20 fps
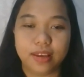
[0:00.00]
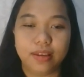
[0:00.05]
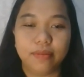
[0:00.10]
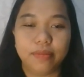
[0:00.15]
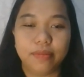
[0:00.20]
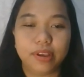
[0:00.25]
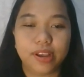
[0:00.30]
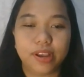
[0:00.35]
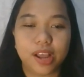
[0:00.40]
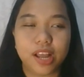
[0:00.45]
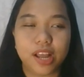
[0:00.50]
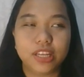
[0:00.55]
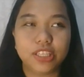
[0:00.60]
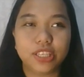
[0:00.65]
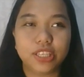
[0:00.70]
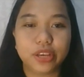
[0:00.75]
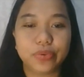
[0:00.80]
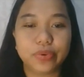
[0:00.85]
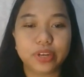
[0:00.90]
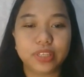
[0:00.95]
because
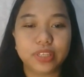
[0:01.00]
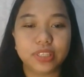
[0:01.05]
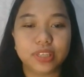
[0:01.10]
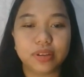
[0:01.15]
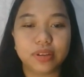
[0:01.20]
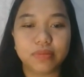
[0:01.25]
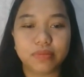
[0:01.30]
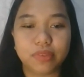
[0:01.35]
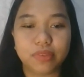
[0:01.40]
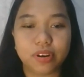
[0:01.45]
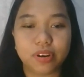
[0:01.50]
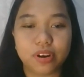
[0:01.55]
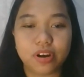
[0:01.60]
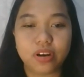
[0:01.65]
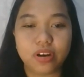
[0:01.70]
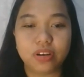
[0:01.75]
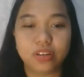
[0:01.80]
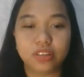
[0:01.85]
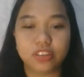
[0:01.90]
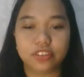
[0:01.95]
he was
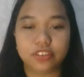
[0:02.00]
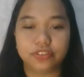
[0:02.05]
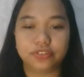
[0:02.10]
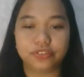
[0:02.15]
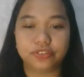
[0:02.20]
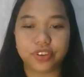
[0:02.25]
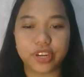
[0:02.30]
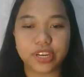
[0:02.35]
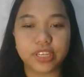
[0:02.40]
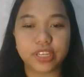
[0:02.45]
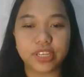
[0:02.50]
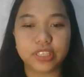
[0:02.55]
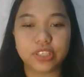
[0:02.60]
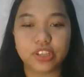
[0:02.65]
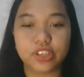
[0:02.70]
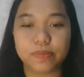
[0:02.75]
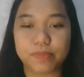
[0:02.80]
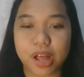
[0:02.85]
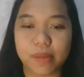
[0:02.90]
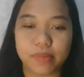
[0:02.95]
among the first
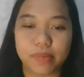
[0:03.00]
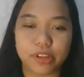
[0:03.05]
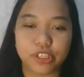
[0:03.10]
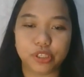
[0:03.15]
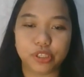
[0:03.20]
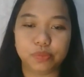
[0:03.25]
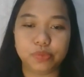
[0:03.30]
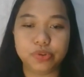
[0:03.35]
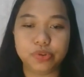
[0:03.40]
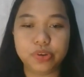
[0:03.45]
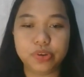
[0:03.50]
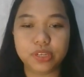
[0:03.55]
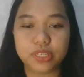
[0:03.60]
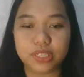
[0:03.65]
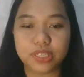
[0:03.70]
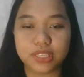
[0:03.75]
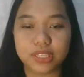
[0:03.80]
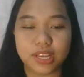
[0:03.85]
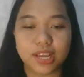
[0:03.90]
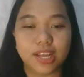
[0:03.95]
to publish
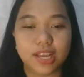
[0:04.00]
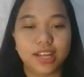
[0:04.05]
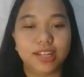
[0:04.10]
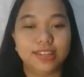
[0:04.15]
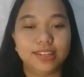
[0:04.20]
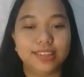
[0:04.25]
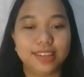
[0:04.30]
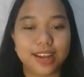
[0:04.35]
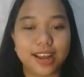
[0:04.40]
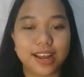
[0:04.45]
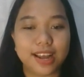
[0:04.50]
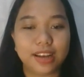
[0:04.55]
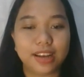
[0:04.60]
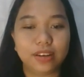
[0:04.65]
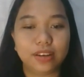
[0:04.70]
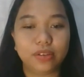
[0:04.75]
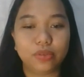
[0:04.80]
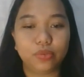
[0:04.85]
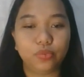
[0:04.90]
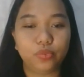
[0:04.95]
books that
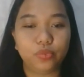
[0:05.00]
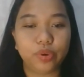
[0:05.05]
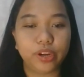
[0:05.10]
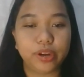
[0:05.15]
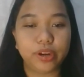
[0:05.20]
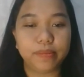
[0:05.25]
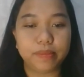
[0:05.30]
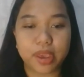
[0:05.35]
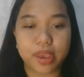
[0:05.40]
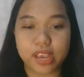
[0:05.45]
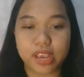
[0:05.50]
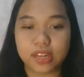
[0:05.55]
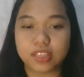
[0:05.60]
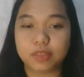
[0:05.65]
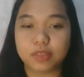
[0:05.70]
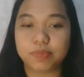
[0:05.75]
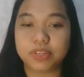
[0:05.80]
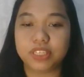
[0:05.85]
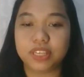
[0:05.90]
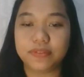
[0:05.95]
were made
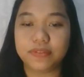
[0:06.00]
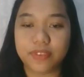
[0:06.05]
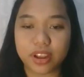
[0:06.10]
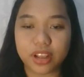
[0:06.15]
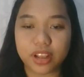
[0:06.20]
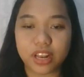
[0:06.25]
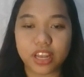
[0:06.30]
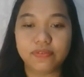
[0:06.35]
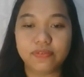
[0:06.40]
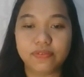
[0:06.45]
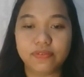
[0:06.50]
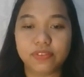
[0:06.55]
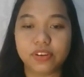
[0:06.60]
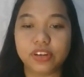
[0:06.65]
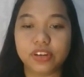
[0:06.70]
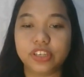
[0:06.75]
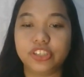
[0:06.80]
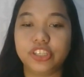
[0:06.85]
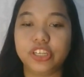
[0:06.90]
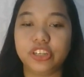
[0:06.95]
specifically
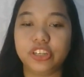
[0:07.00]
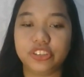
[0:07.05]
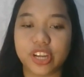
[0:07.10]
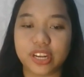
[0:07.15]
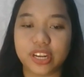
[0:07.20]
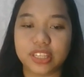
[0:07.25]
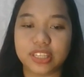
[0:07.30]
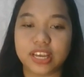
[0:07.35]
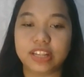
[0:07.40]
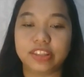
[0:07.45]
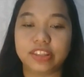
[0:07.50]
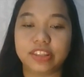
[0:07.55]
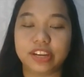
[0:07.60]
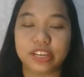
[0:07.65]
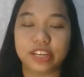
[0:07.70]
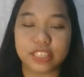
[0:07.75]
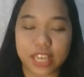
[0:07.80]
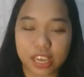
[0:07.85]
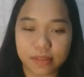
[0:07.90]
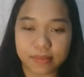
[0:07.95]
for children's
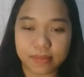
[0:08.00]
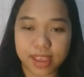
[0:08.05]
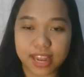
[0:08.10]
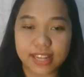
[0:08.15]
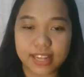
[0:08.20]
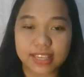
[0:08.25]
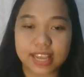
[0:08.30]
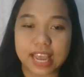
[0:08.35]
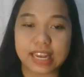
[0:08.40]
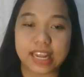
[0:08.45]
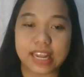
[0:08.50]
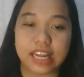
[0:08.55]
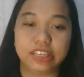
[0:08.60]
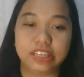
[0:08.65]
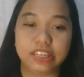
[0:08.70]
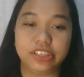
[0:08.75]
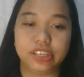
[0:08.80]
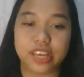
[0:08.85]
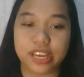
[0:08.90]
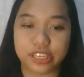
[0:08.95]
entertainment and
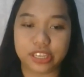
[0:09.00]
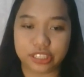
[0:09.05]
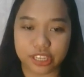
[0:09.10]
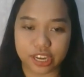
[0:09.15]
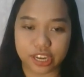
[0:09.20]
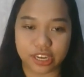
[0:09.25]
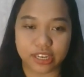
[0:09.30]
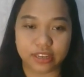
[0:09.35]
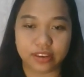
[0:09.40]
education.